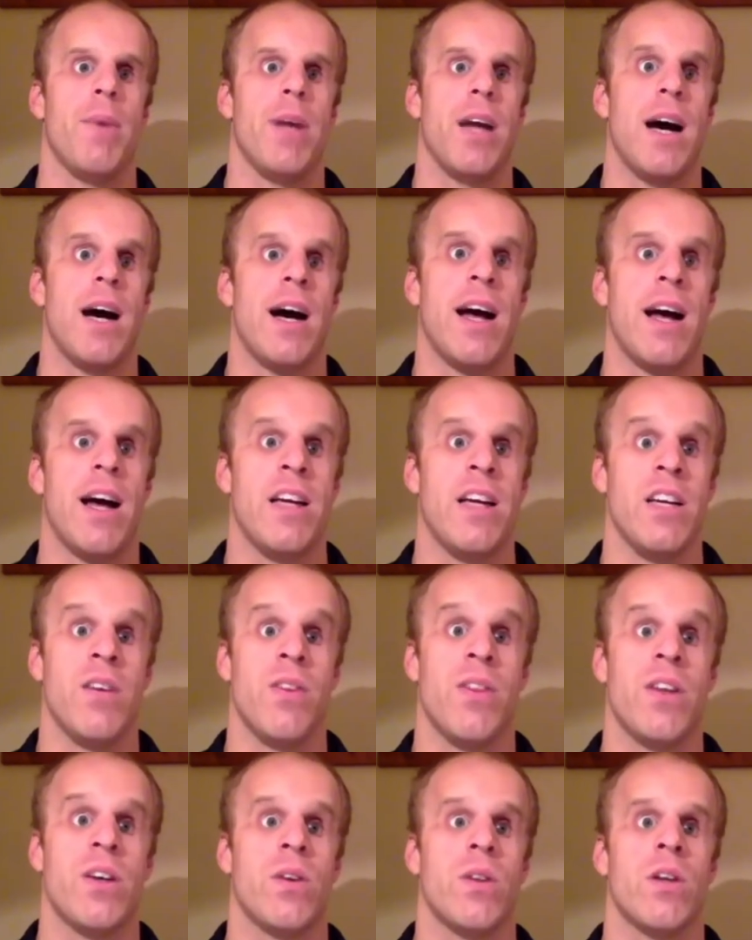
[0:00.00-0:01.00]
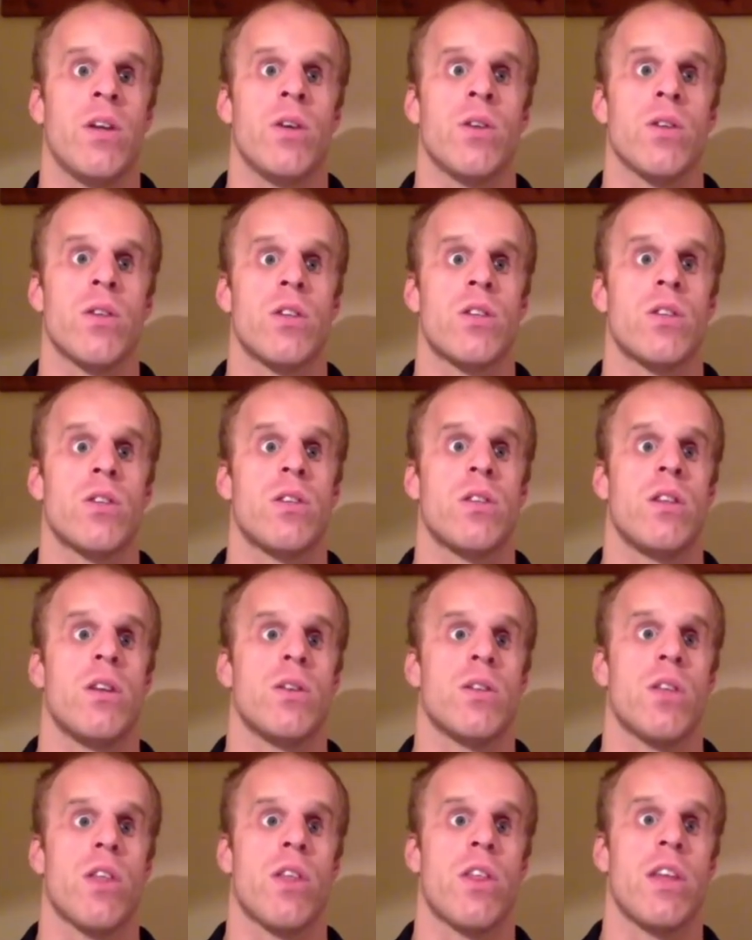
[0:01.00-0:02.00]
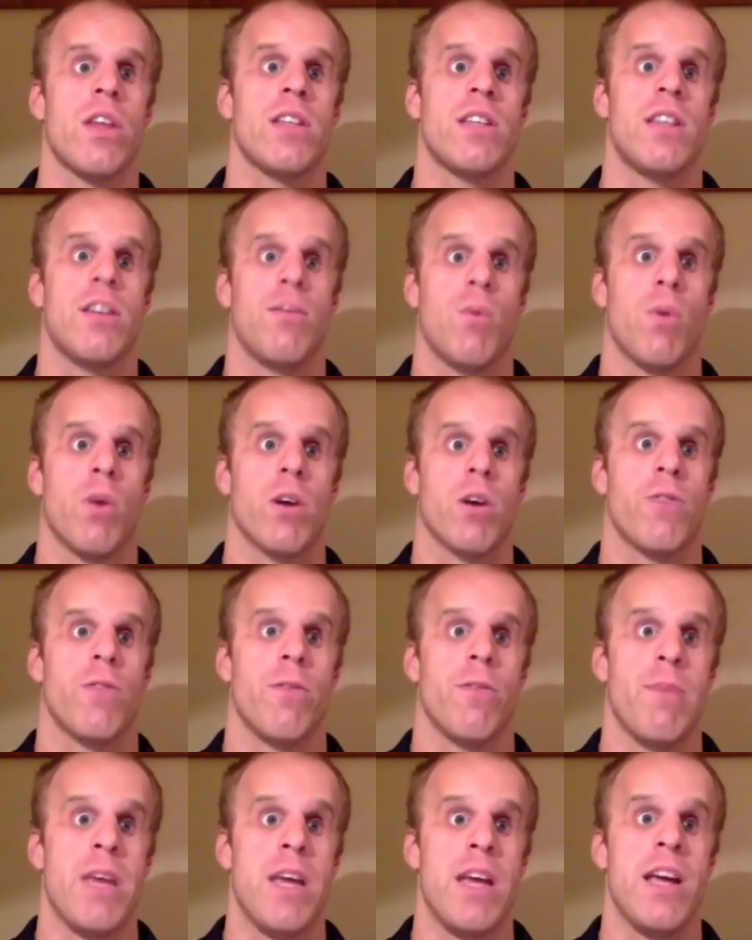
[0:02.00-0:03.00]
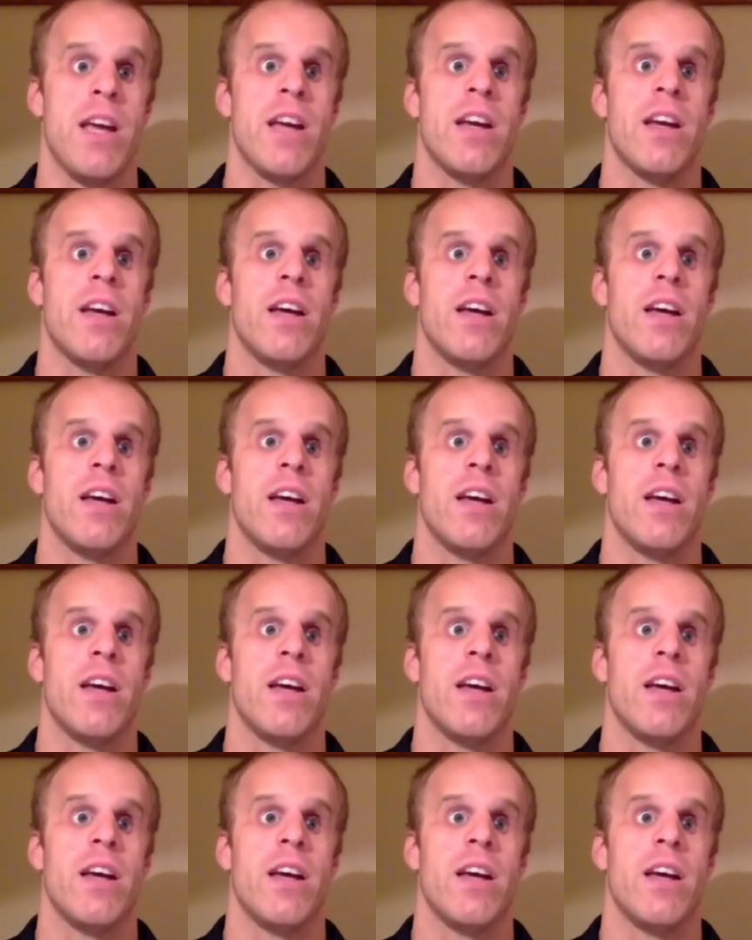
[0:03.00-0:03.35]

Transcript: are the things that have worked for me.